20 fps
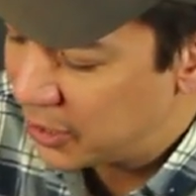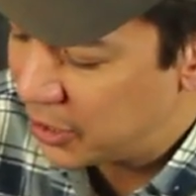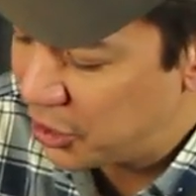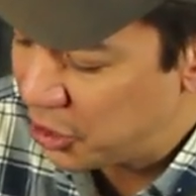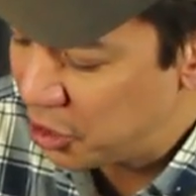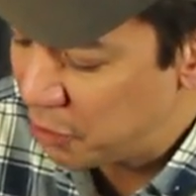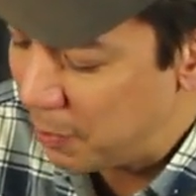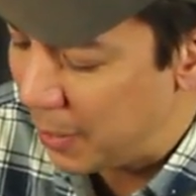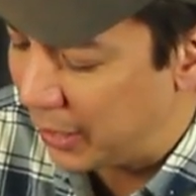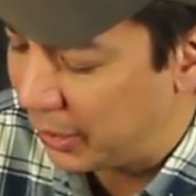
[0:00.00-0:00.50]

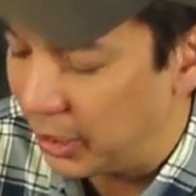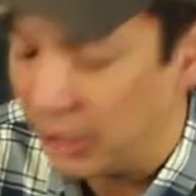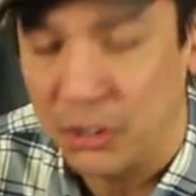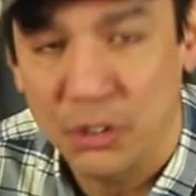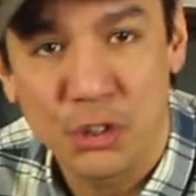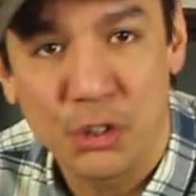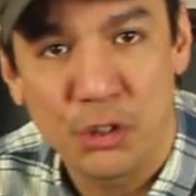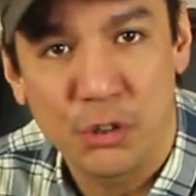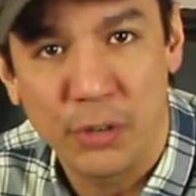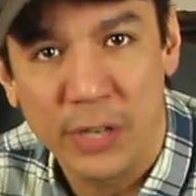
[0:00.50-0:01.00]
This is just my
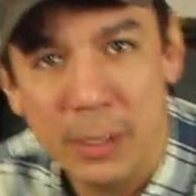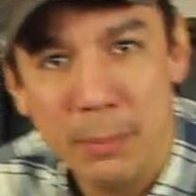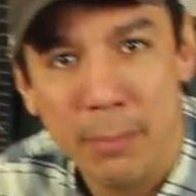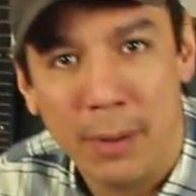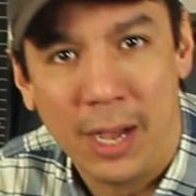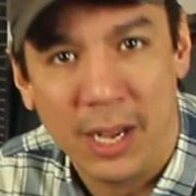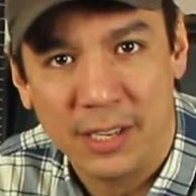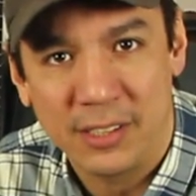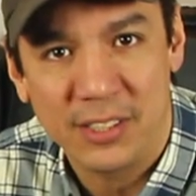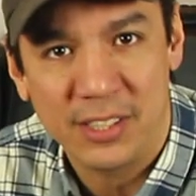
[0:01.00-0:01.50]
little
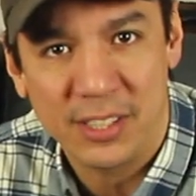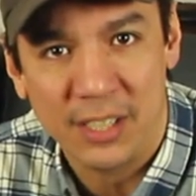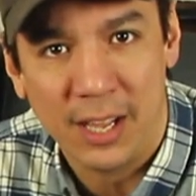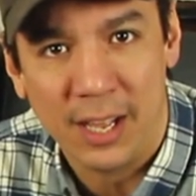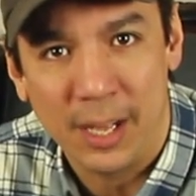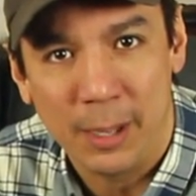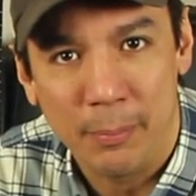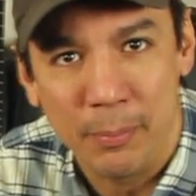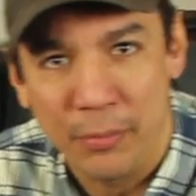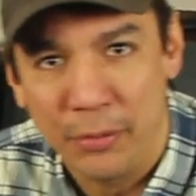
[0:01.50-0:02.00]
string box
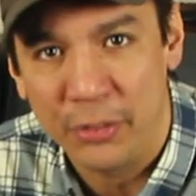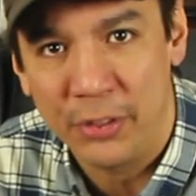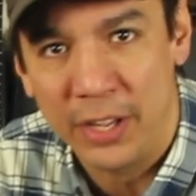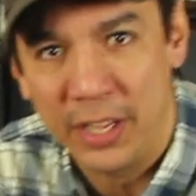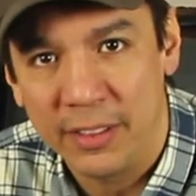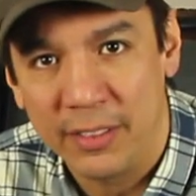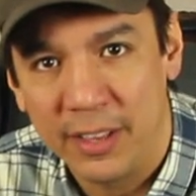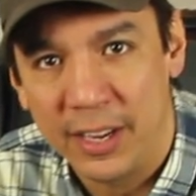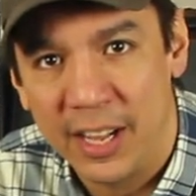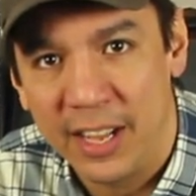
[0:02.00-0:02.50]
um,
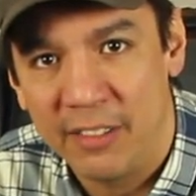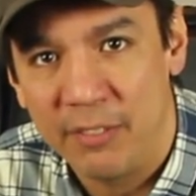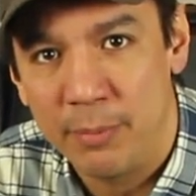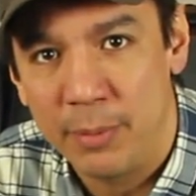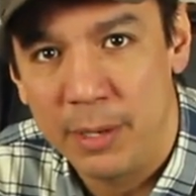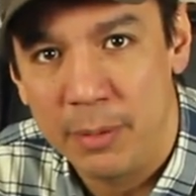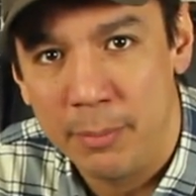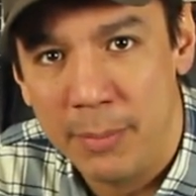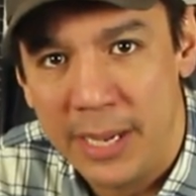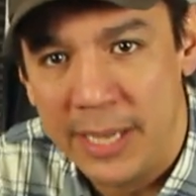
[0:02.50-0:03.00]
thing that
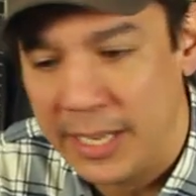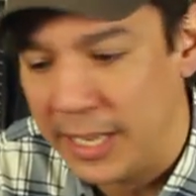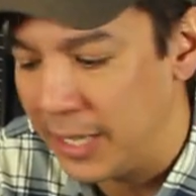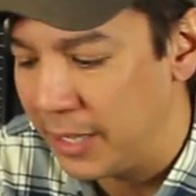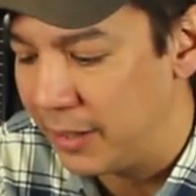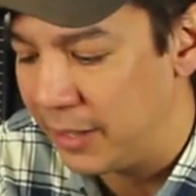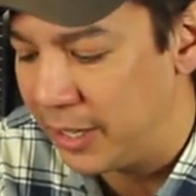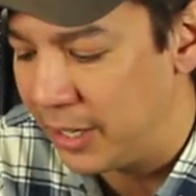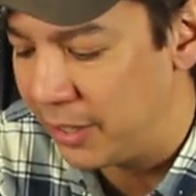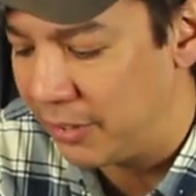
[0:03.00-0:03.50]
I've been
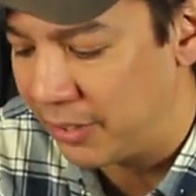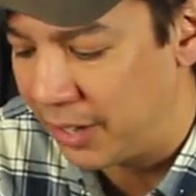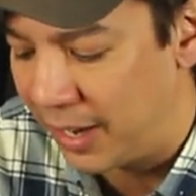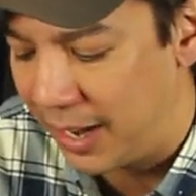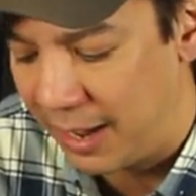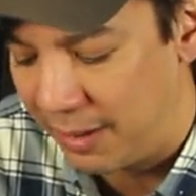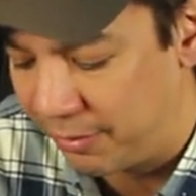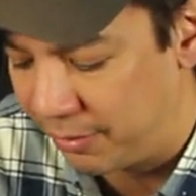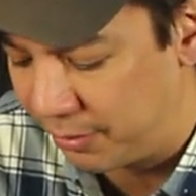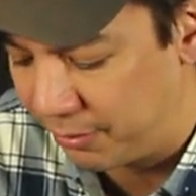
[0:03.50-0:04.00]
making these.
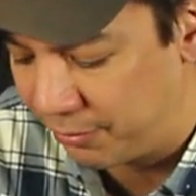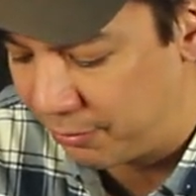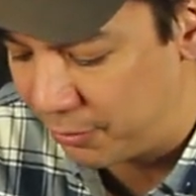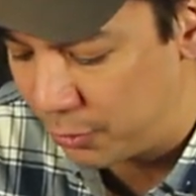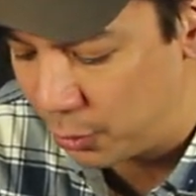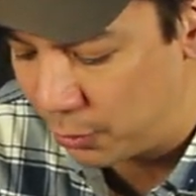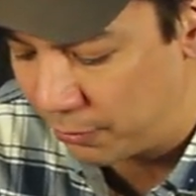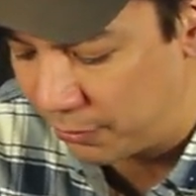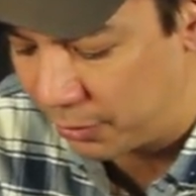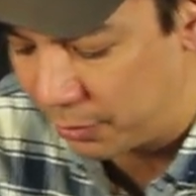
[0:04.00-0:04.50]
I have a
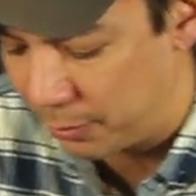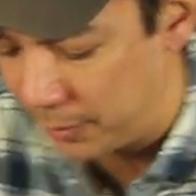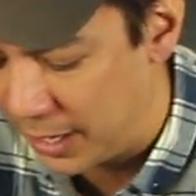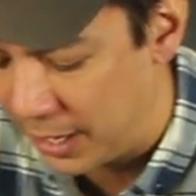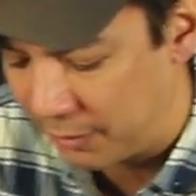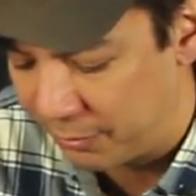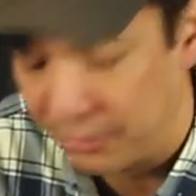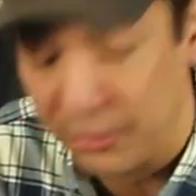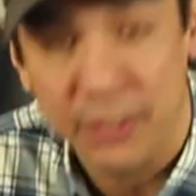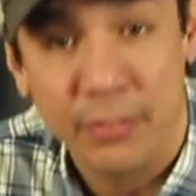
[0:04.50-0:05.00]
few of them
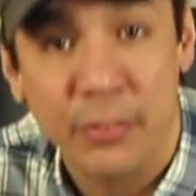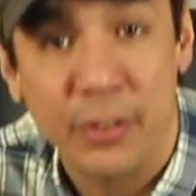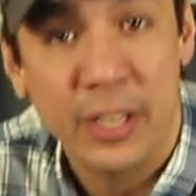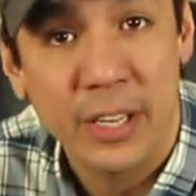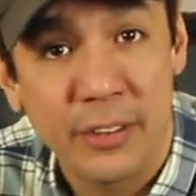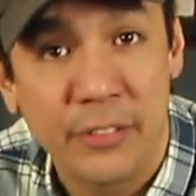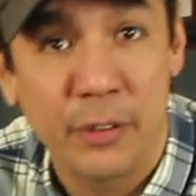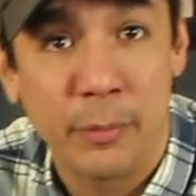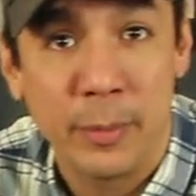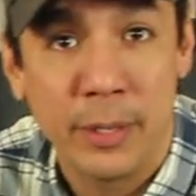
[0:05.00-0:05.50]
now for
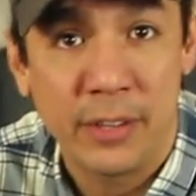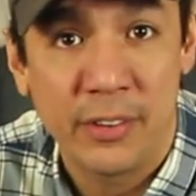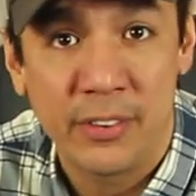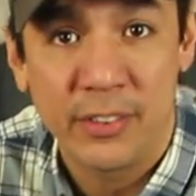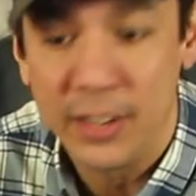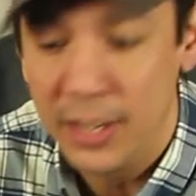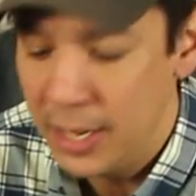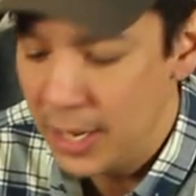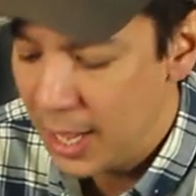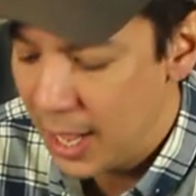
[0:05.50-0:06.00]
different
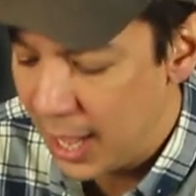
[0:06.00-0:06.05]
instruments.